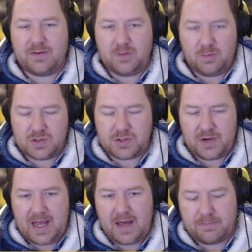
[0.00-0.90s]
One of them was
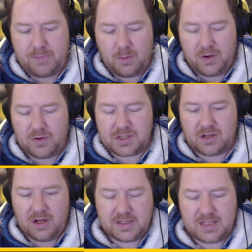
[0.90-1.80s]
already out, but we
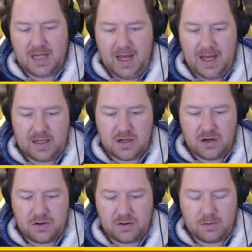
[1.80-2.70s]
also got
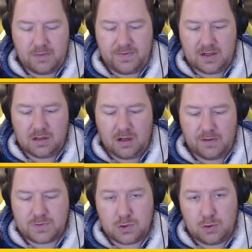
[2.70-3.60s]
the reveal
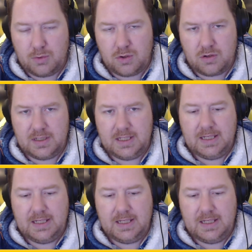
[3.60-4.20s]
of 2 more.